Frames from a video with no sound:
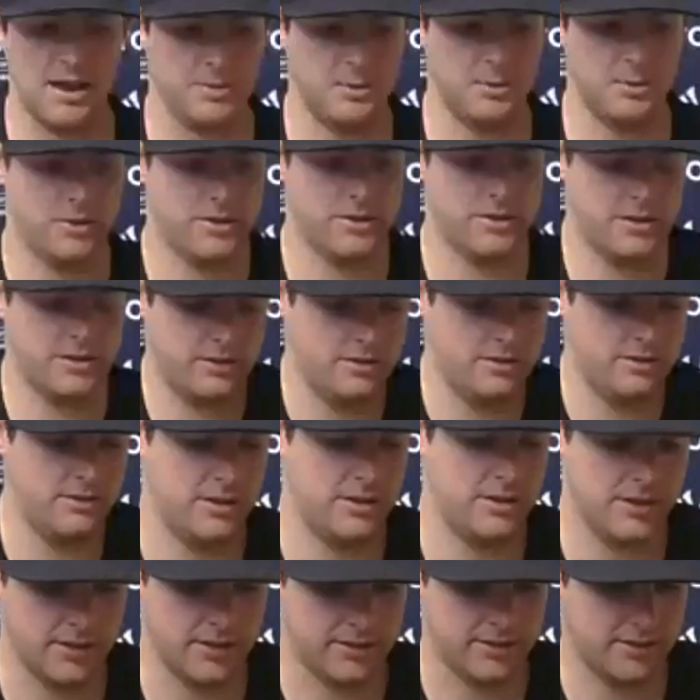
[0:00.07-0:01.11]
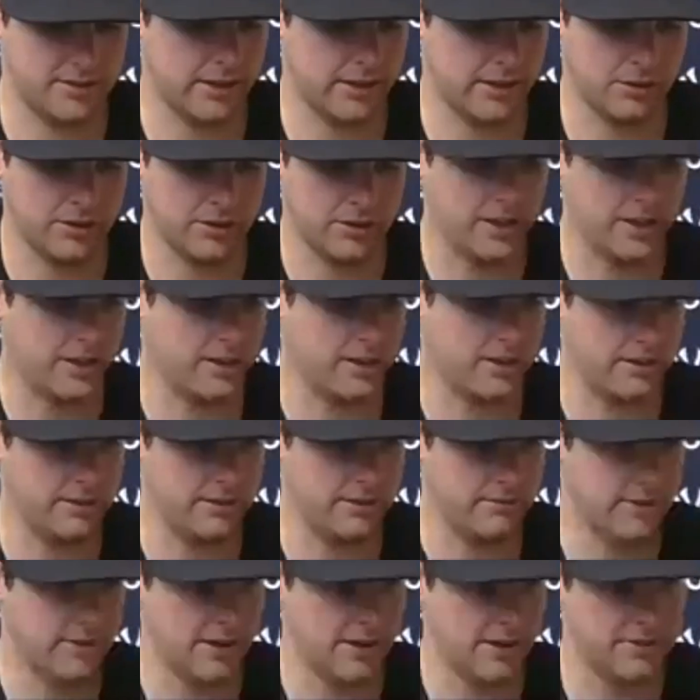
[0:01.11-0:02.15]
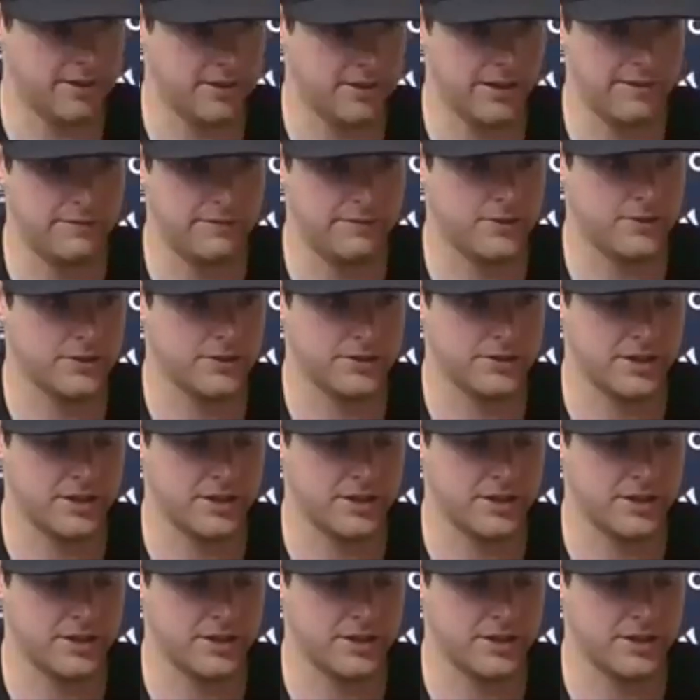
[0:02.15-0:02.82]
happy with it. Uh, settled in after that first